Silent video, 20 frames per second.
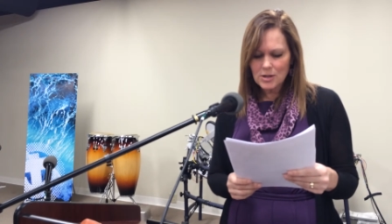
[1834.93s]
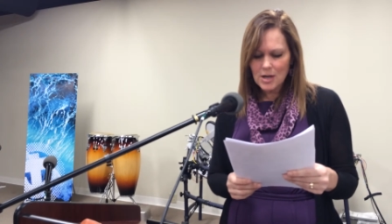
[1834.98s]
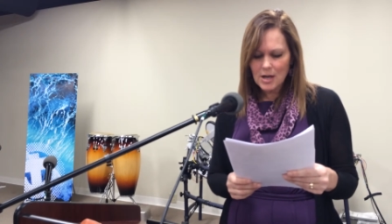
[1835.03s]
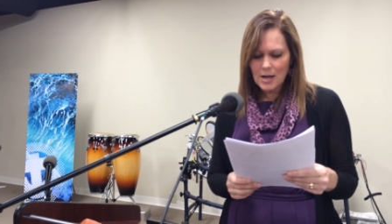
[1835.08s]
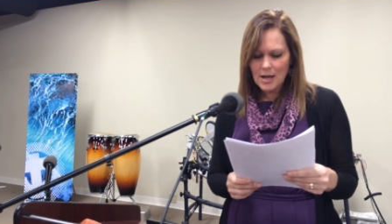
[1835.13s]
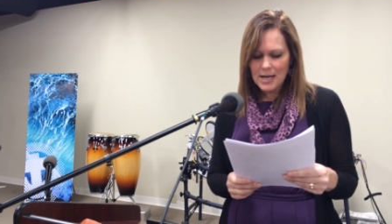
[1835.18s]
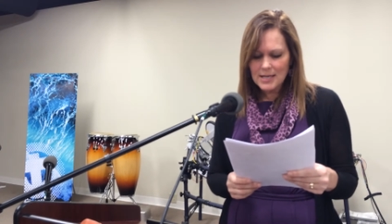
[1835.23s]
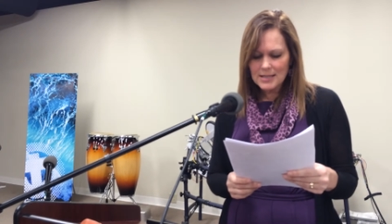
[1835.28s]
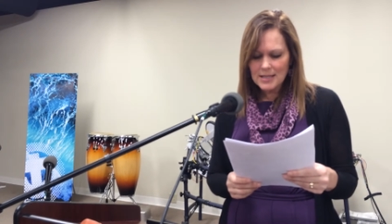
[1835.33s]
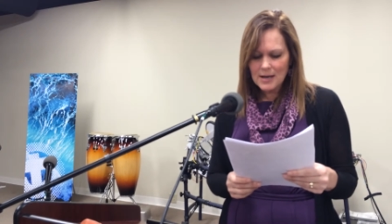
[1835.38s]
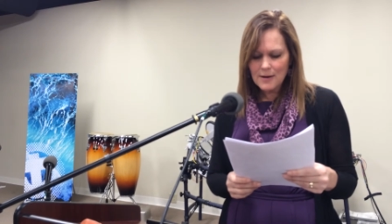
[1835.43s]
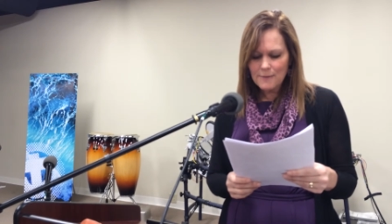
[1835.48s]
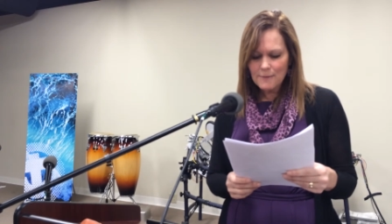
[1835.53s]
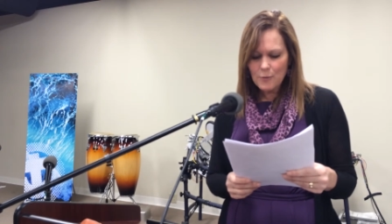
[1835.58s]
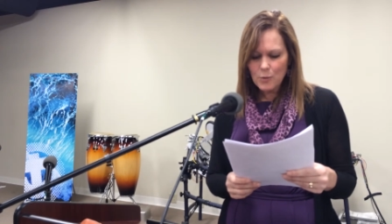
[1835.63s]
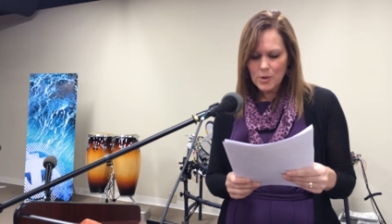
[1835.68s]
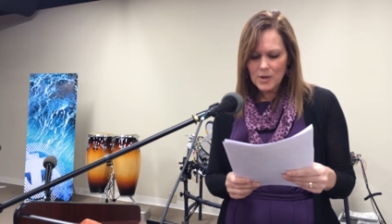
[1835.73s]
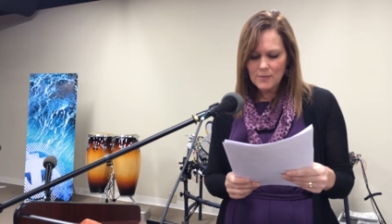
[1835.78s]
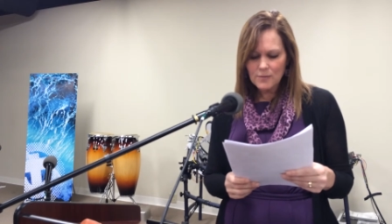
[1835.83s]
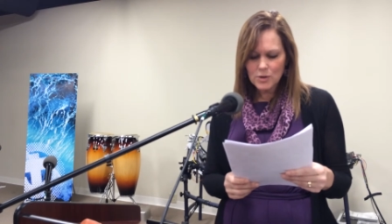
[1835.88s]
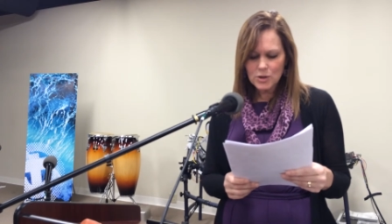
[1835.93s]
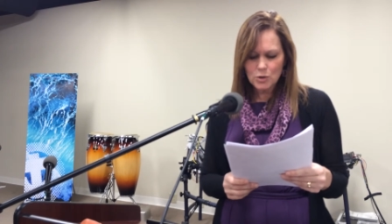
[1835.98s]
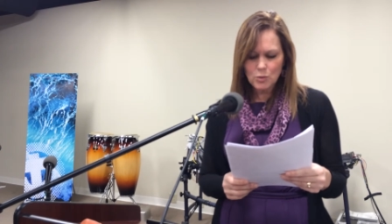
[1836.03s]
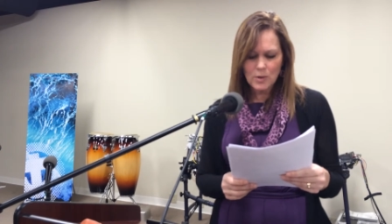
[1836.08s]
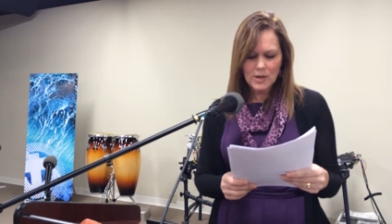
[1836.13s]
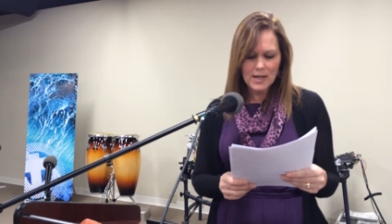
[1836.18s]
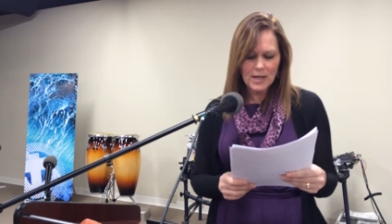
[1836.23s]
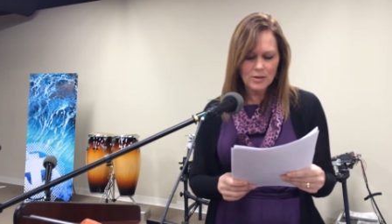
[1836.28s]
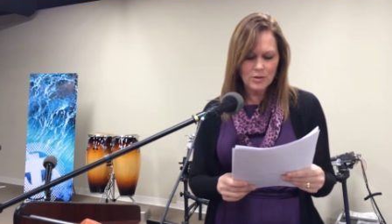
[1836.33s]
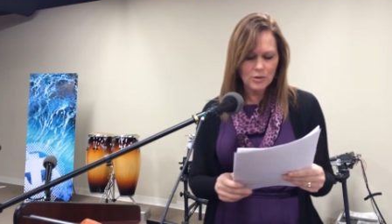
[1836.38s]
uh, Isaiah 40, verse
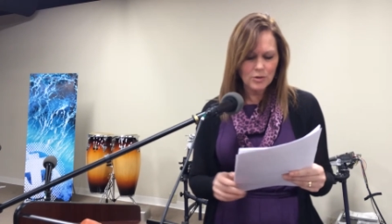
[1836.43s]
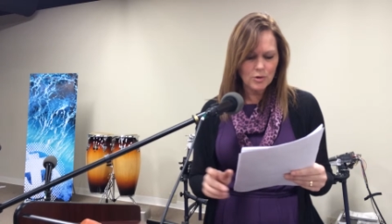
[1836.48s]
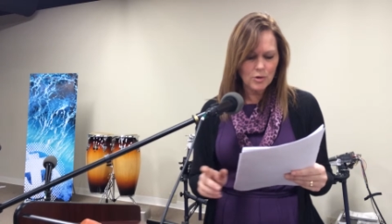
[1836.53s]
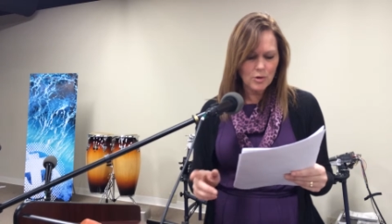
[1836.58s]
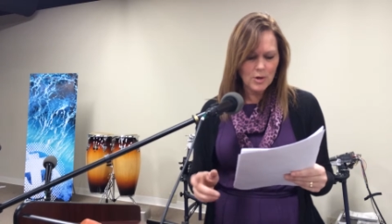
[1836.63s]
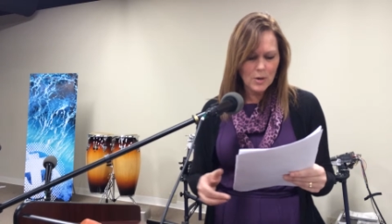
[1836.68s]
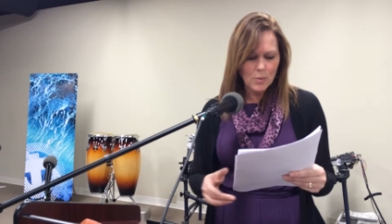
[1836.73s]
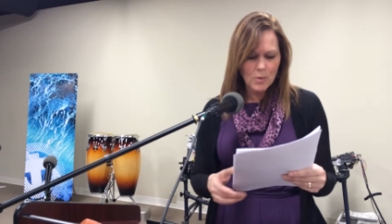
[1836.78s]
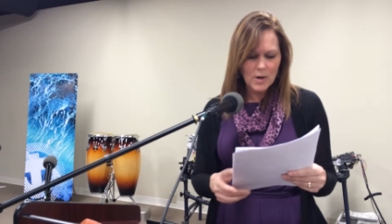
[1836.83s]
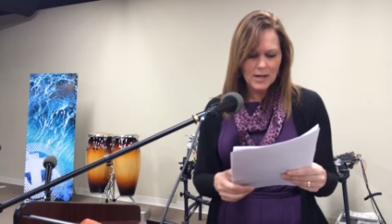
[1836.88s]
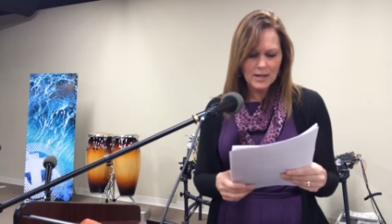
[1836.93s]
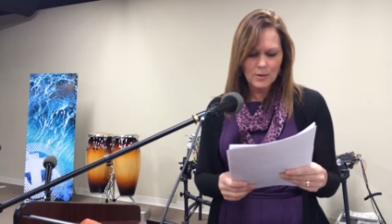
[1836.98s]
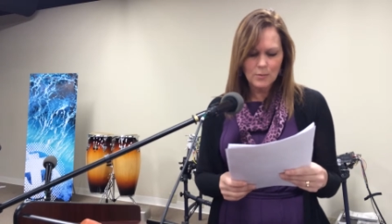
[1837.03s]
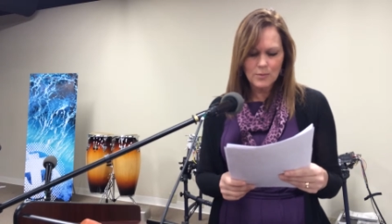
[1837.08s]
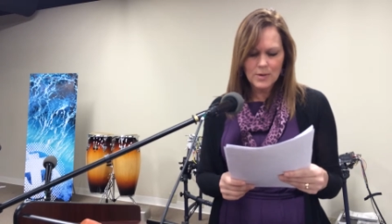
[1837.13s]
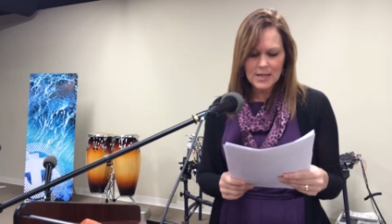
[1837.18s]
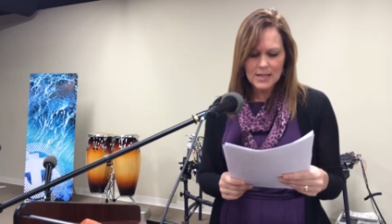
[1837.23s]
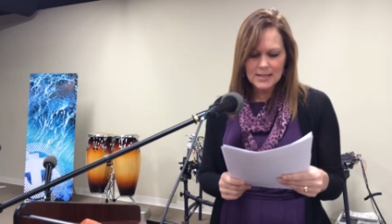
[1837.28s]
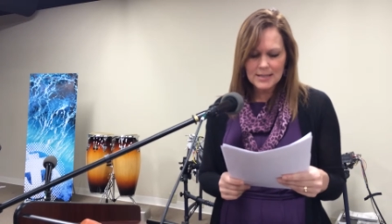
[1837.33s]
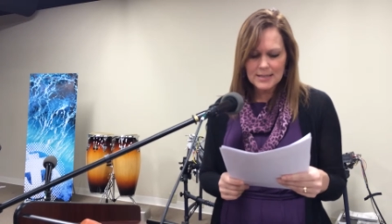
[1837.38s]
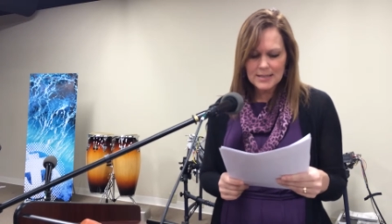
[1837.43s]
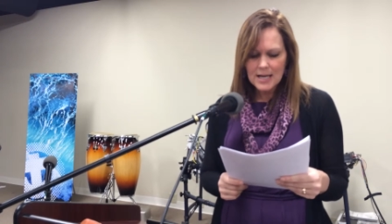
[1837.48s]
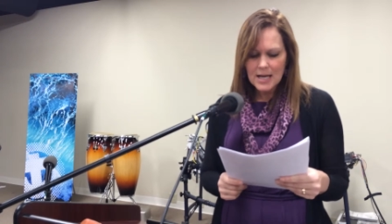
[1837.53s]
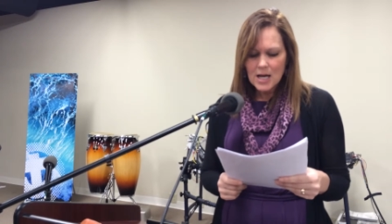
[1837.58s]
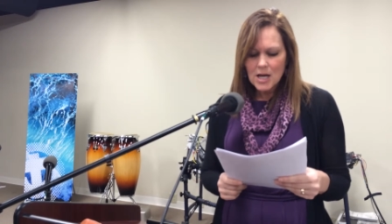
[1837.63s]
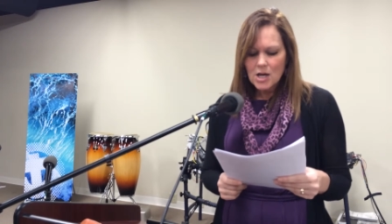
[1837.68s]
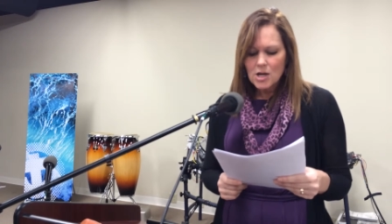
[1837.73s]
28 to 31, it reads,